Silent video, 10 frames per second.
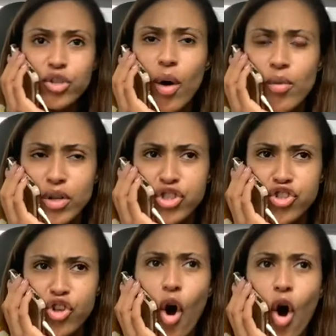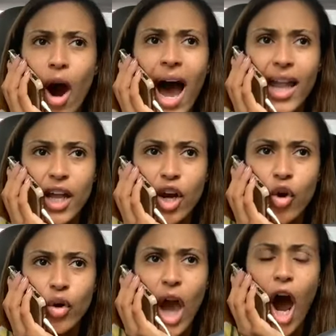you would restore,
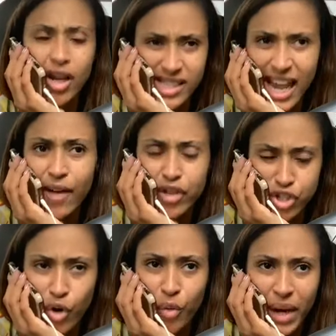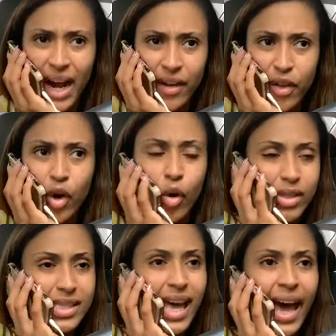hallelujah, our territory. I hear the
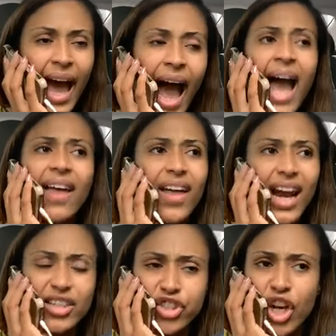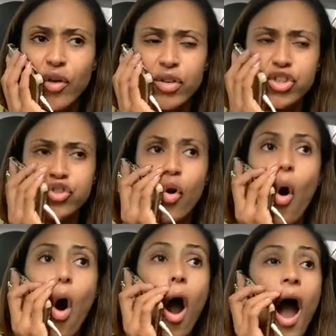Lord say that I shall
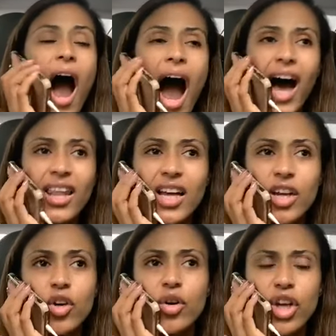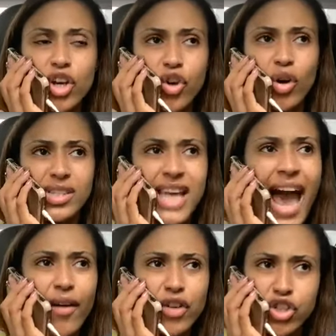restore, hallelujah, your
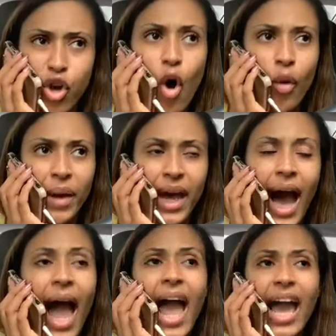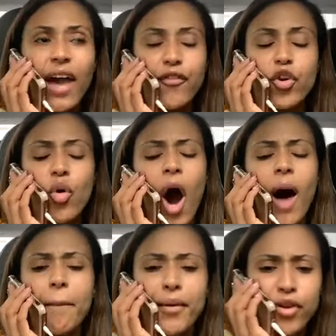territory. If you
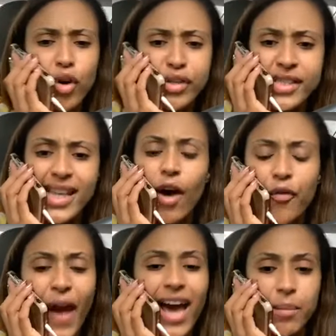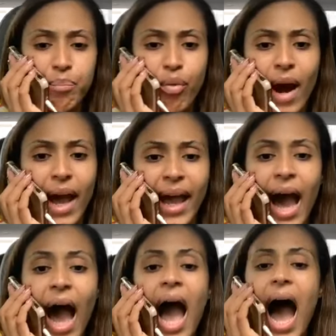humble yourself and pray,
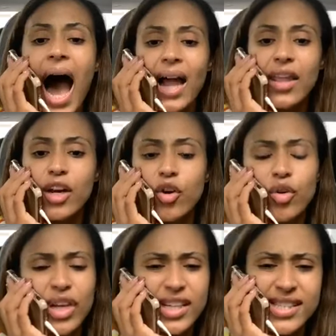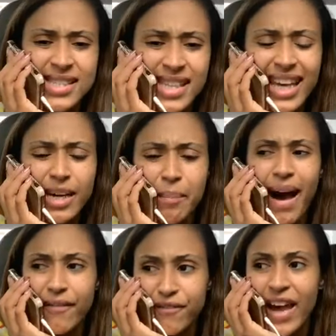hallelujah, seek
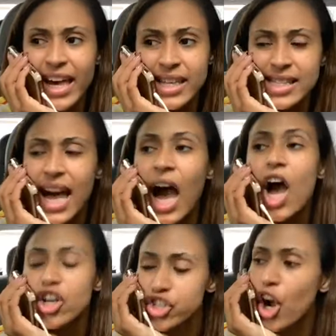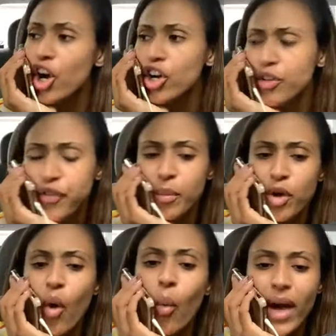my face, turn from
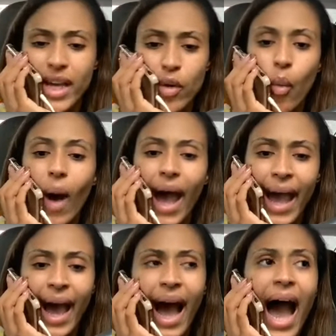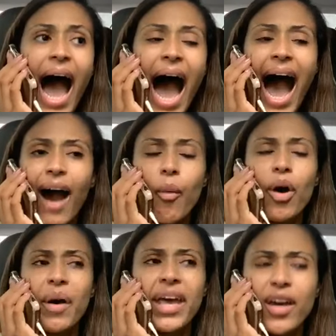your wicked way, I
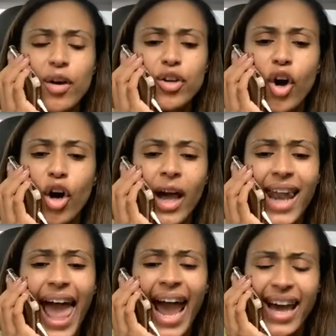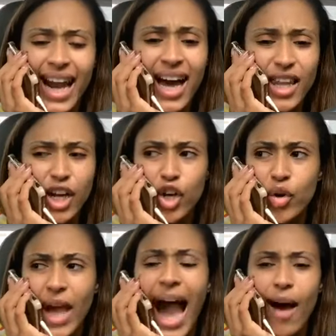will heal your land.
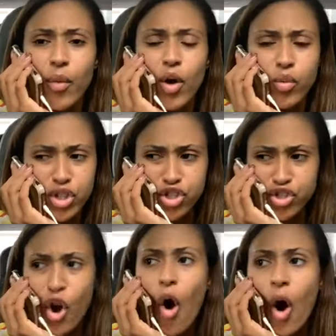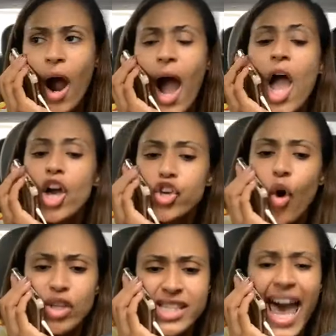Hallelujah. I will restore
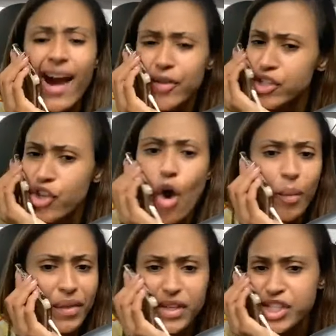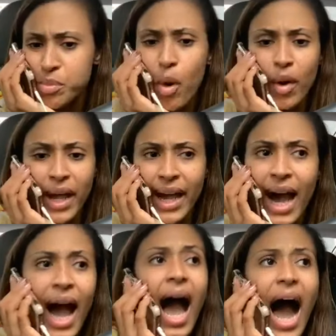your territory this morning.
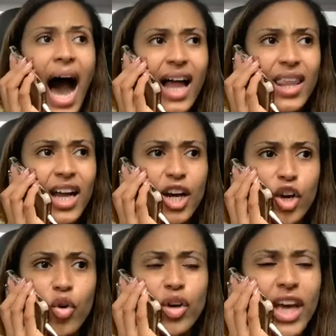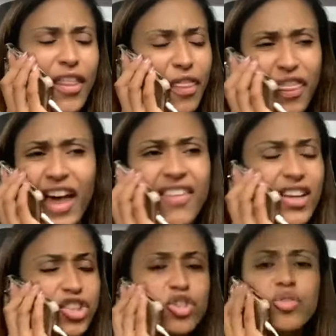Hallelujah. The thing
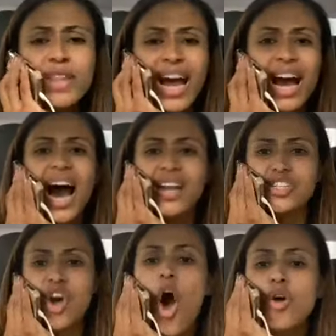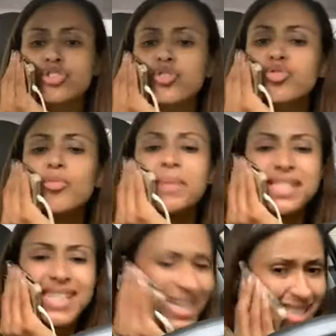that God has caused you to
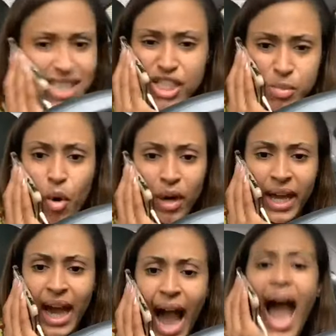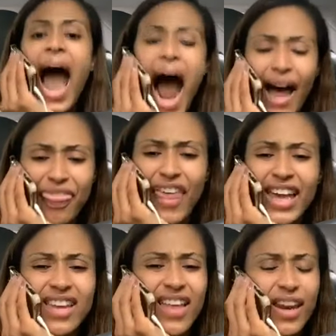possess this morning. I
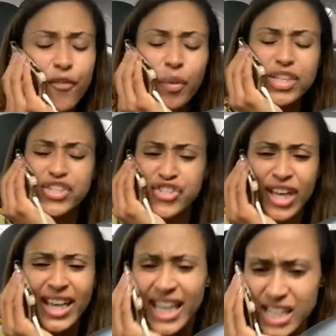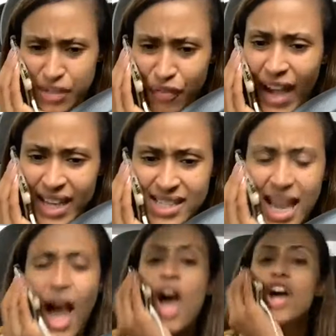thank you that if we seek his face,